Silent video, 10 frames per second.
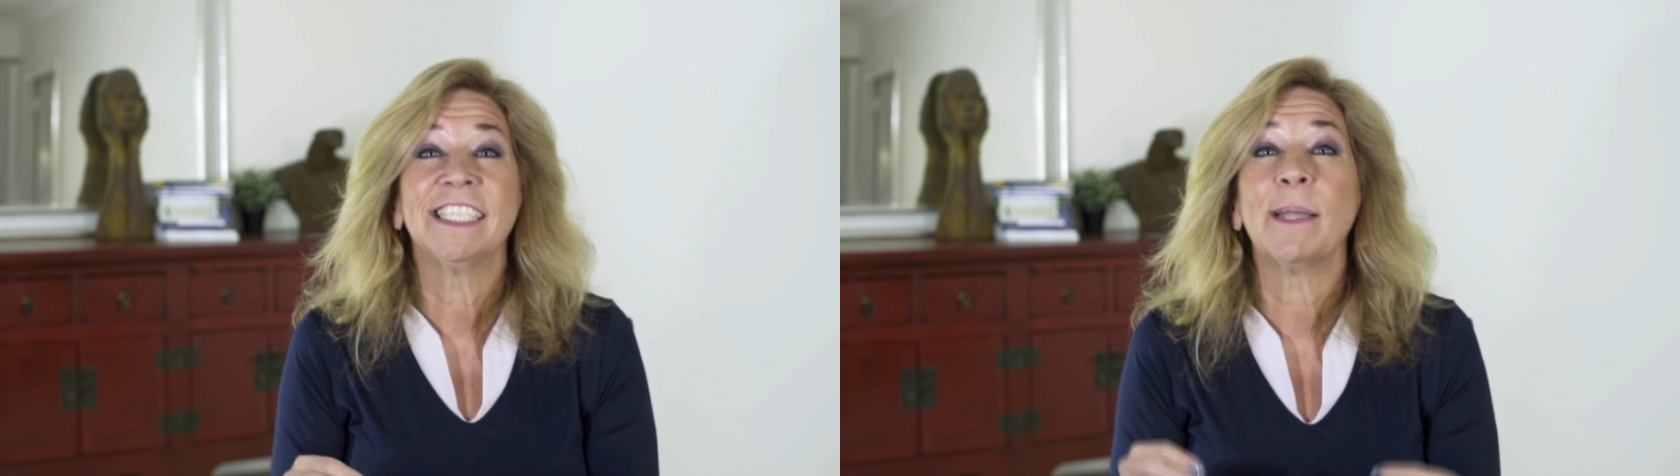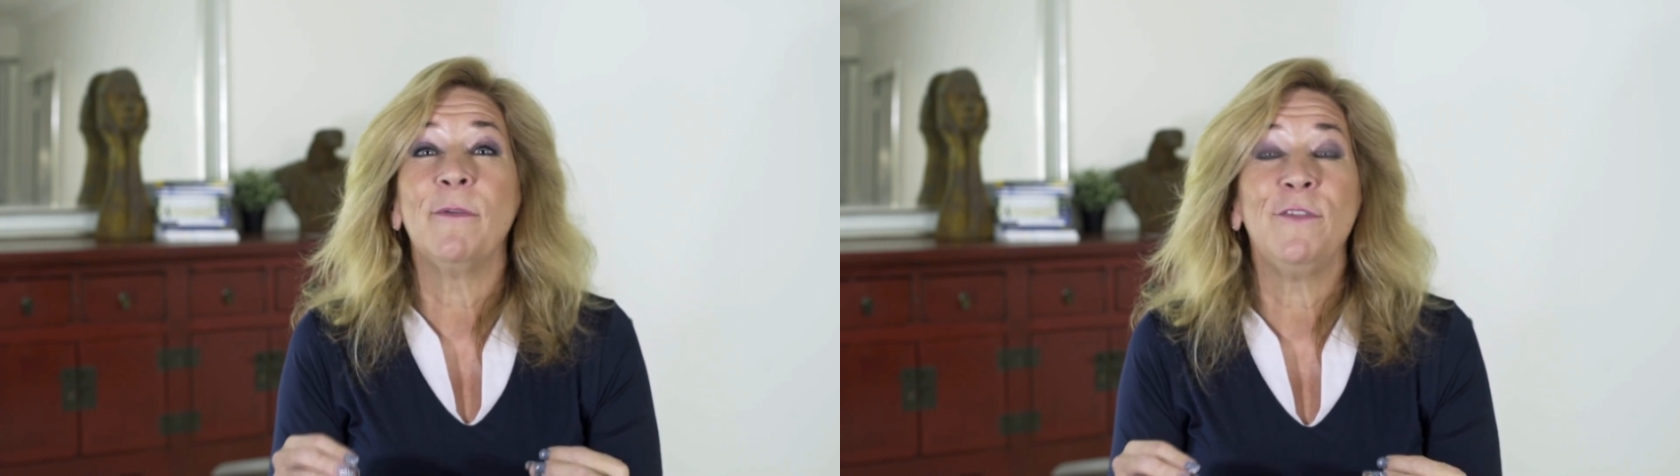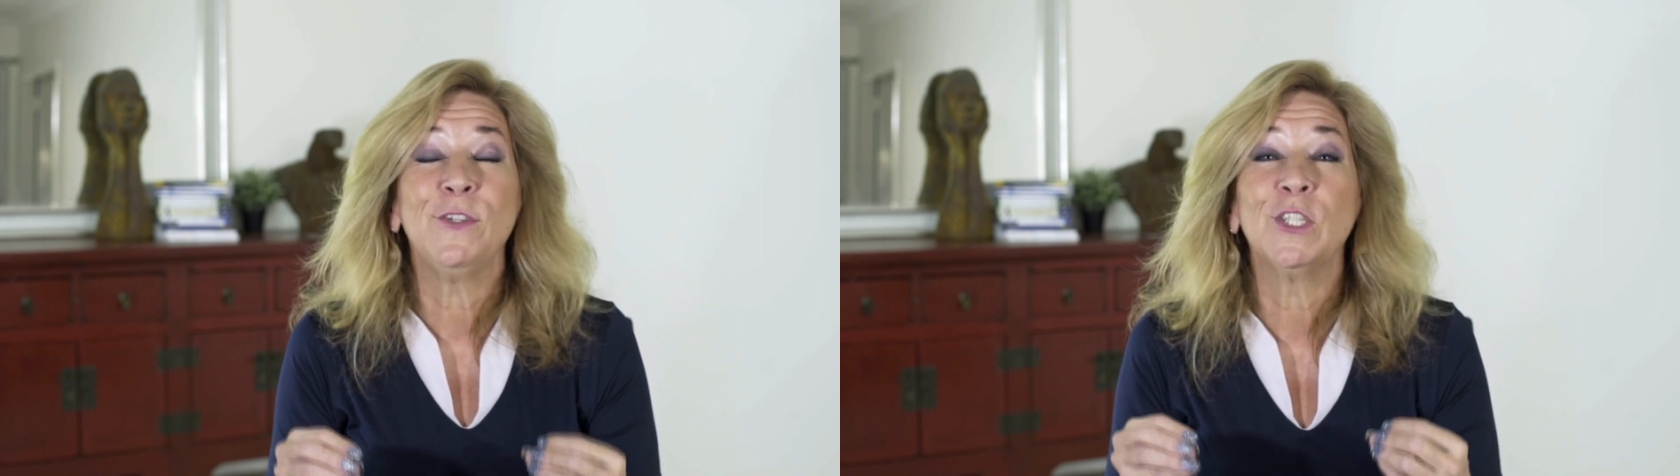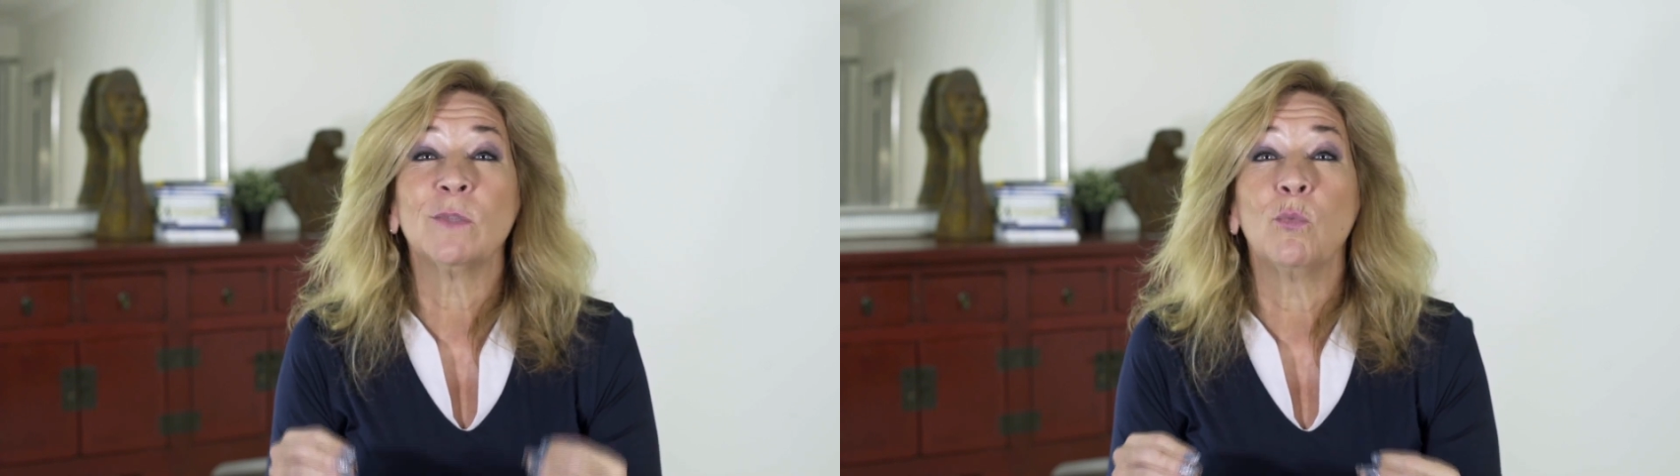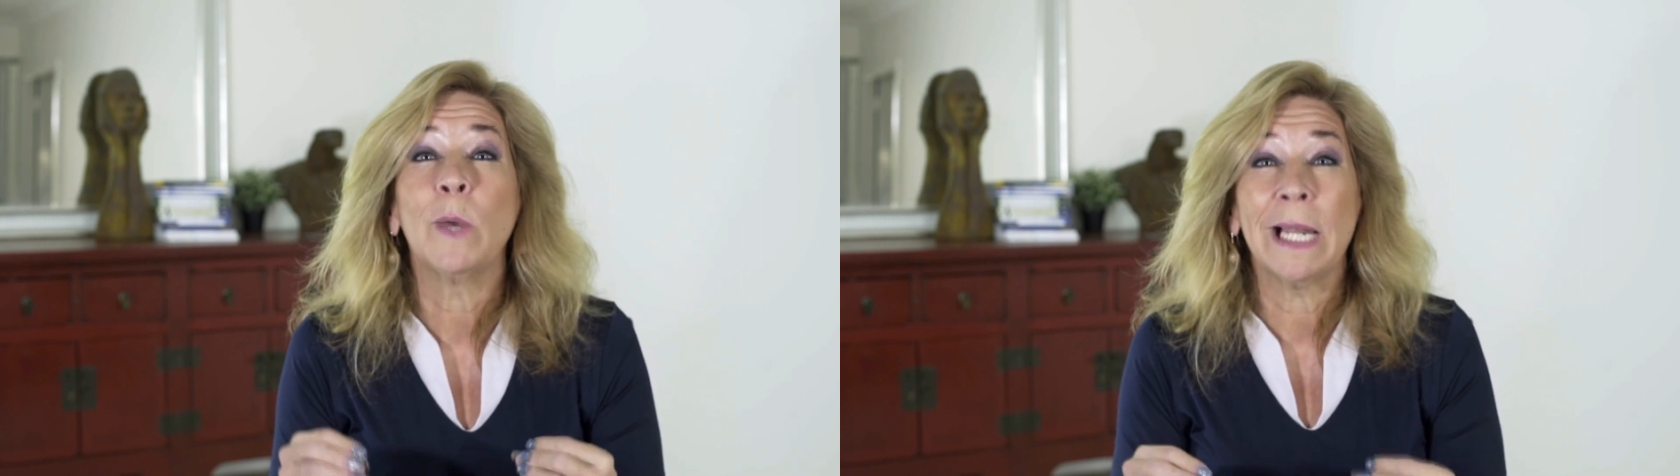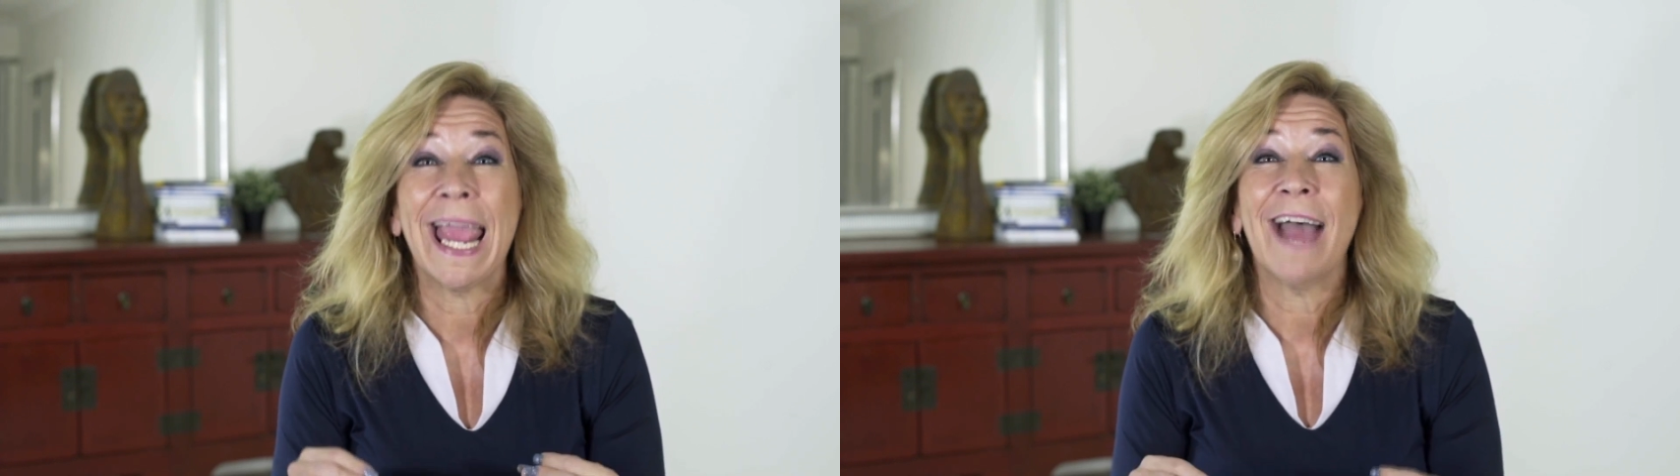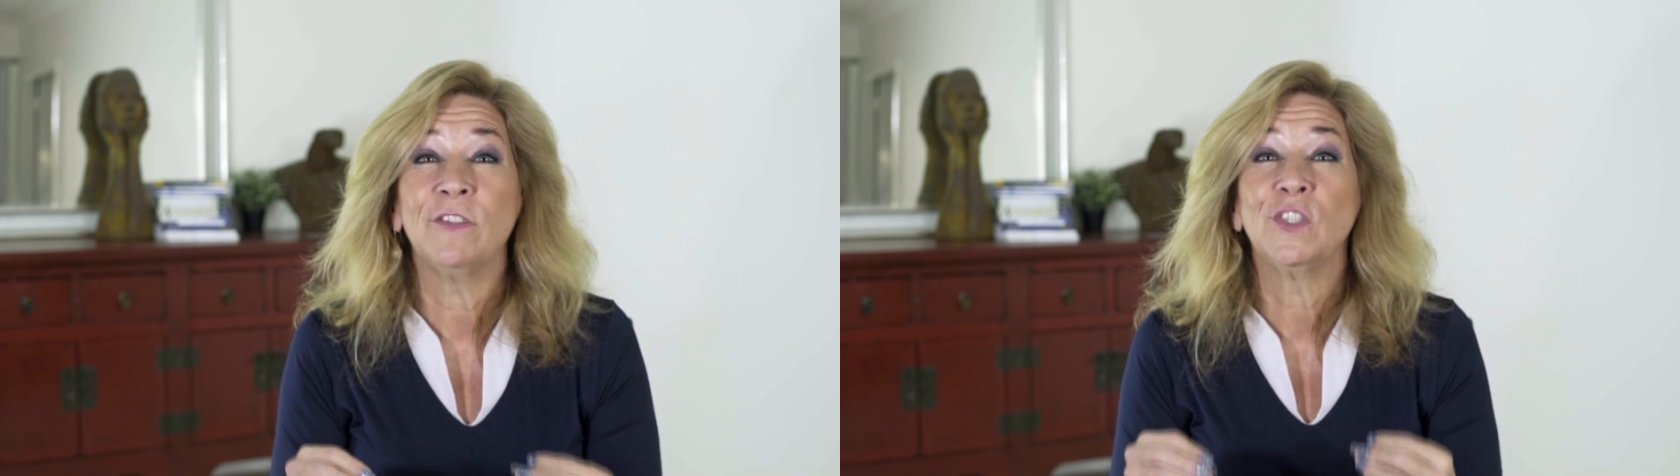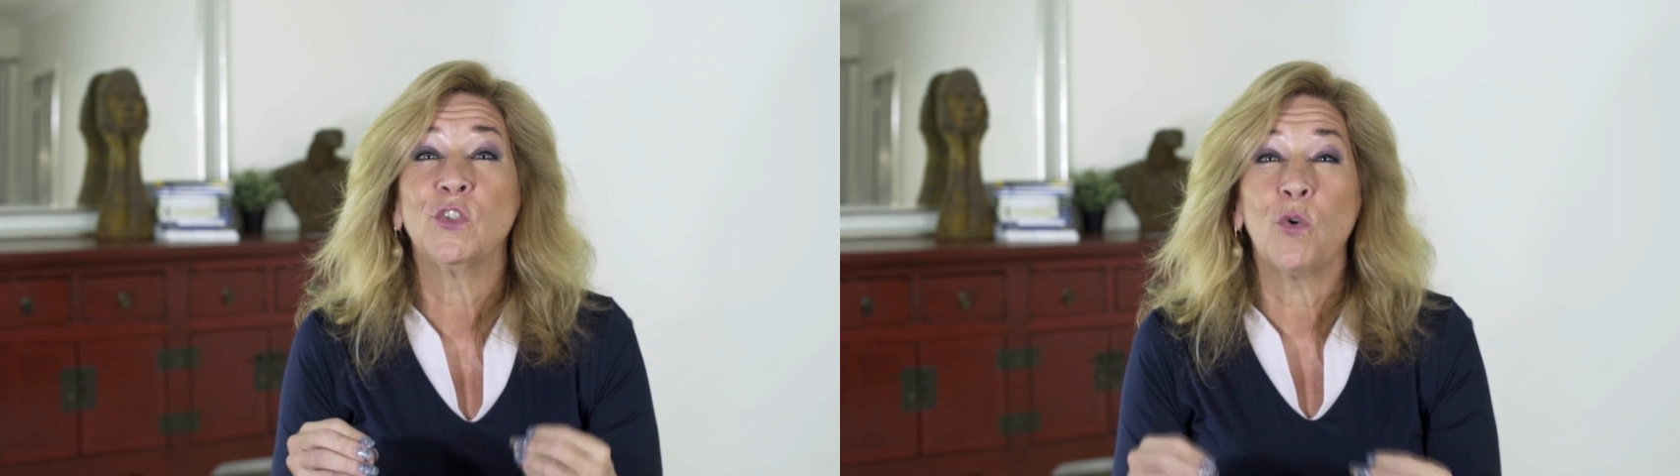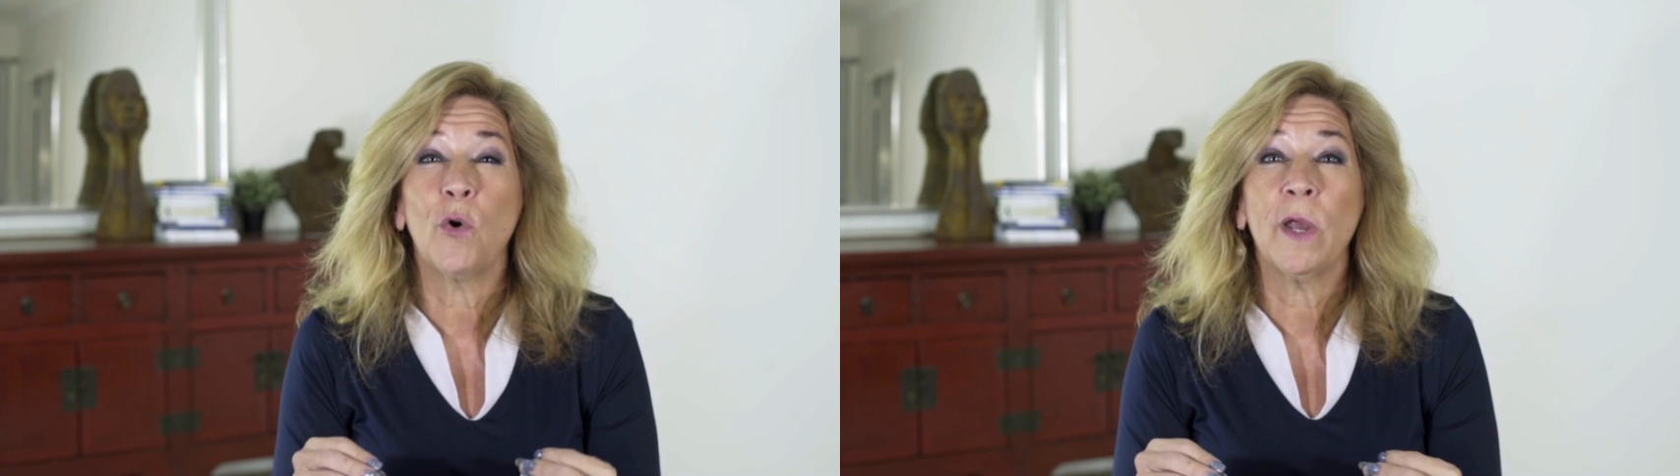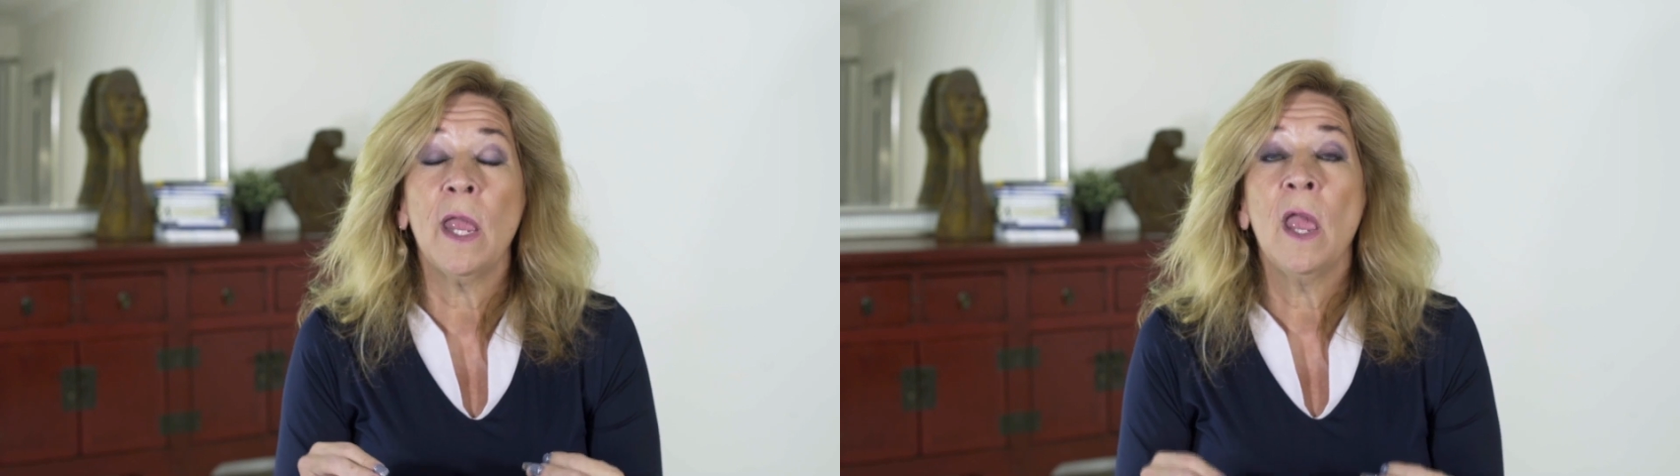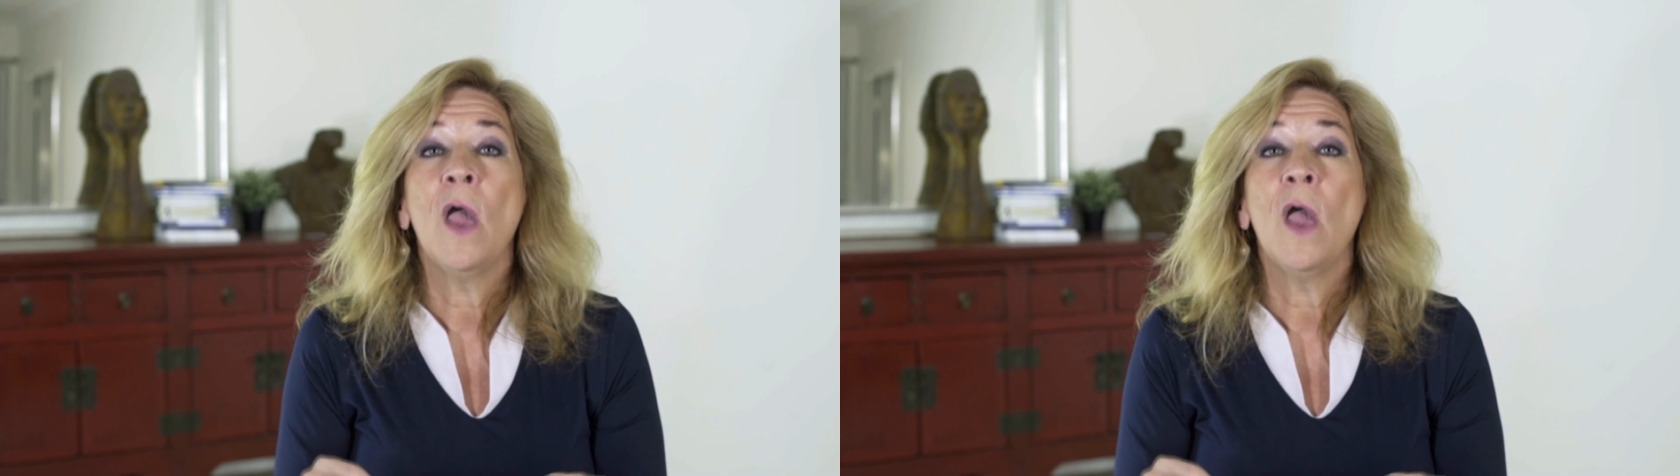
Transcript: Some of you just really have a story